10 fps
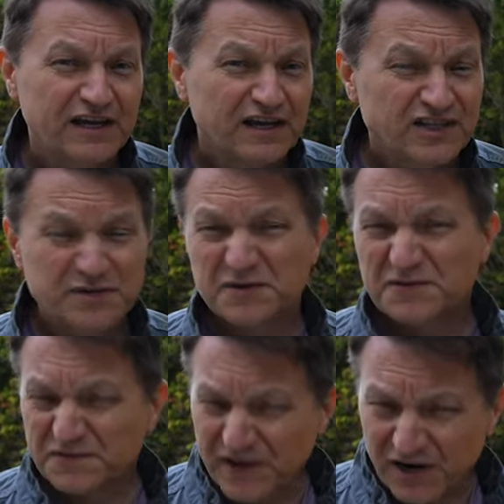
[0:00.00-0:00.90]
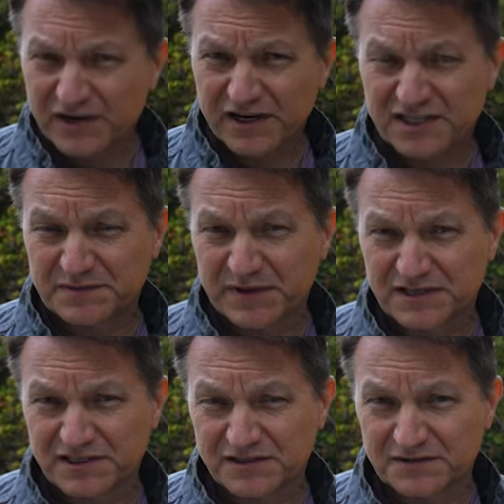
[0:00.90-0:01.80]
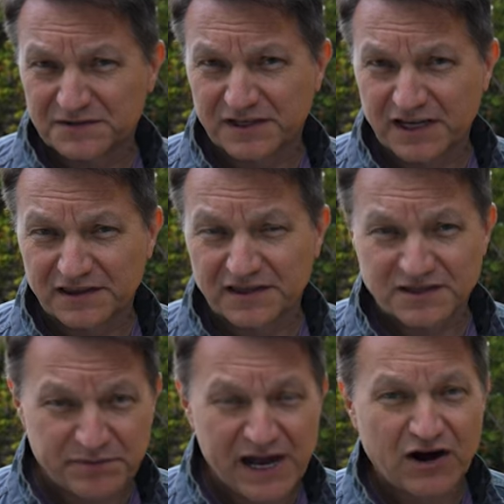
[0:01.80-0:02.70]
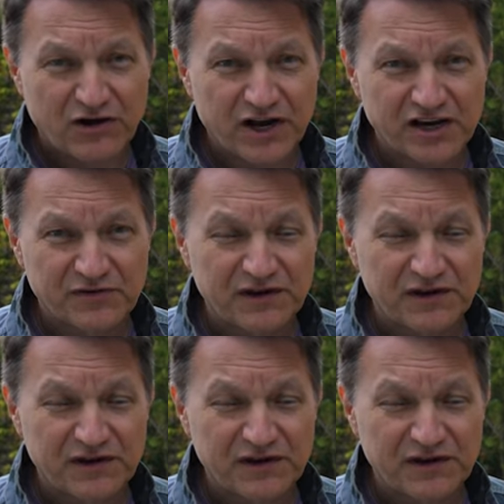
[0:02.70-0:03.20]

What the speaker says: it's gonna be very expensive to get this power out of it.